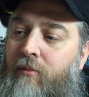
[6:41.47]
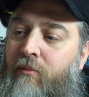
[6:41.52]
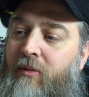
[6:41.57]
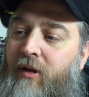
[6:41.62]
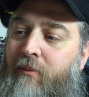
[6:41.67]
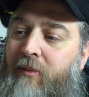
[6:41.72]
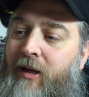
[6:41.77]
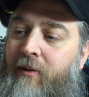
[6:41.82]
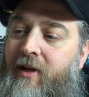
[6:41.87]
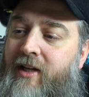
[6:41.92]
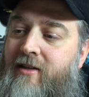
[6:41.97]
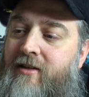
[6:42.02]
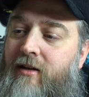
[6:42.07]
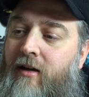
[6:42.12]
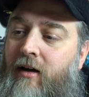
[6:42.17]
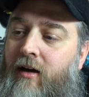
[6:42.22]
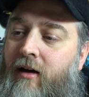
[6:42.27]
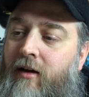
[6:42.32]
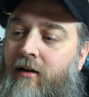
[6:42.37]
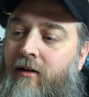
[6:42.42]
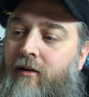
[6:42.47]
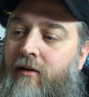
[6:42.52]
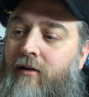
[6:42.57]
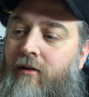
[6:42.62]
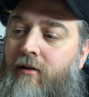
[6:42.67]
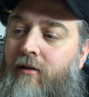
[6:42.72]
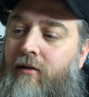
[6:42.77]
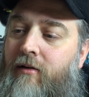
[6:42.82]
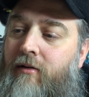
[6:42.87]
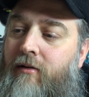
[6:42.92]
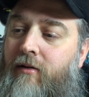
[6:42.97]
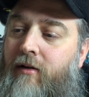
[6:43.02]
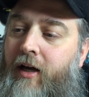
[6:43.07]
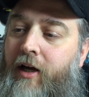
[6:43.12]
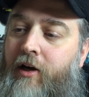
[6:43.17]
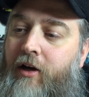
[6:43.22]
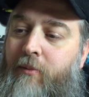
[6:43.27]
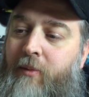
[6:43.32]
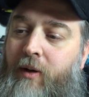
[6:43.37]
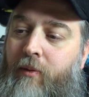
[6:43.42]
But maybe it's not. I
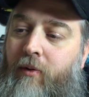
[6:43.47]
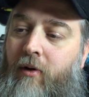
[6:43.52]
could be